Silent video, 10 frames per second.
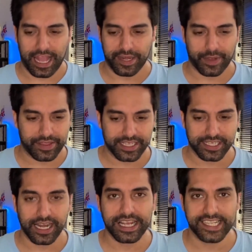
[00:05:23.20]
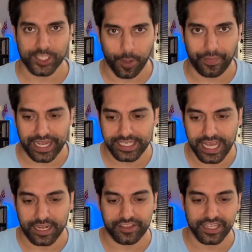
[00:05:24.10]
Anyway, this is the latest update,
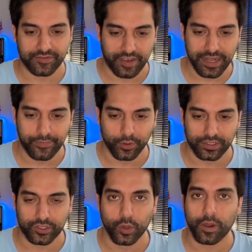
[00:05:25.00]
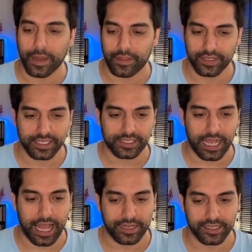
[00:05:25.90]
and I think it's very important to talk about this.
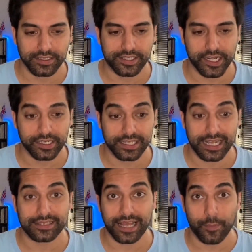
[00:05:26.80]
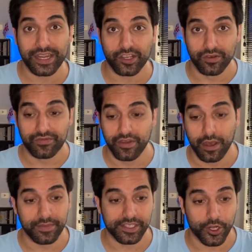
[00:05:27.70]
And considering this has now been
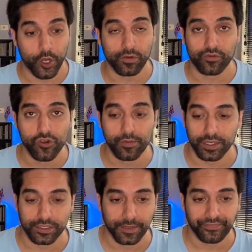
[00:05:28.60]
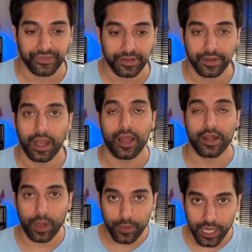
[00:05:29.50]
confirmed, these are not rumors, I
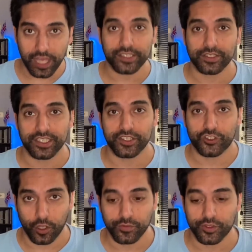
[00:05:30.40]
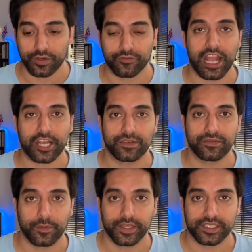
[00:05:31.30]
would like to see some sort of reaction
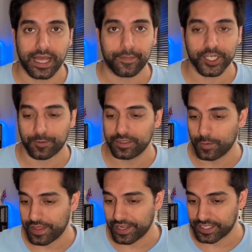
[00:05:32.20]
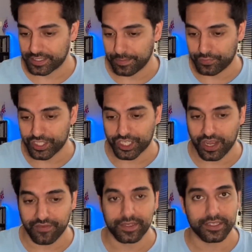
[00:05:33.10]
from the establishment, whether it's the British
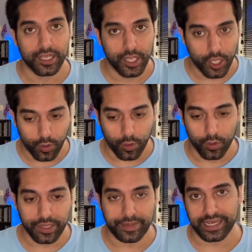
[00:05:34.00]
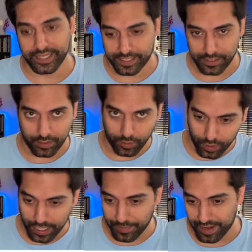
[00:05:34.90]
government or the police
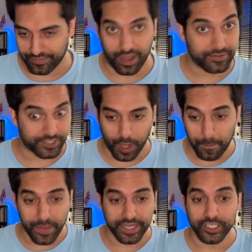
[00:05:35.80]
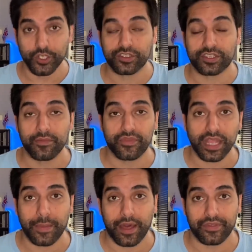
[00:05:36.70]
or MI5. Somebody do
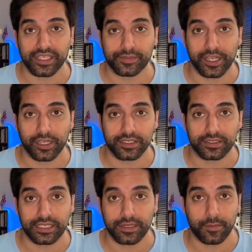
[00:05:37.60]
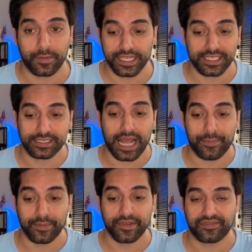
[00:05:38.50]
something about this, because this has
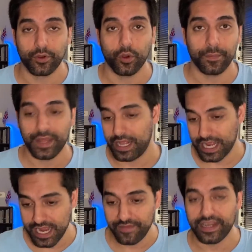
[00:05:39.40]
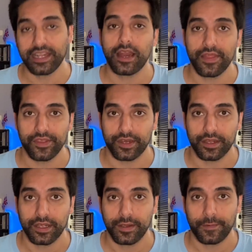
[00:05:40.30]
happened before, even in London.
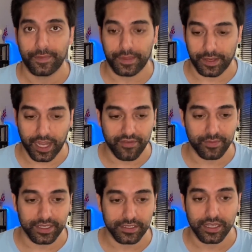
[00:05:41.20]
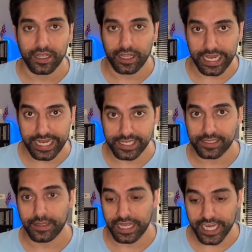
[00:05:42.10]
The government
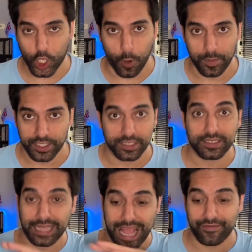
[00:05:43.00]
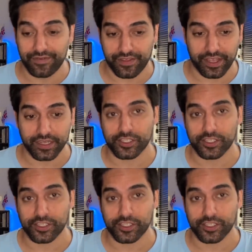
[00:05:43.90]
is incompetent at everything.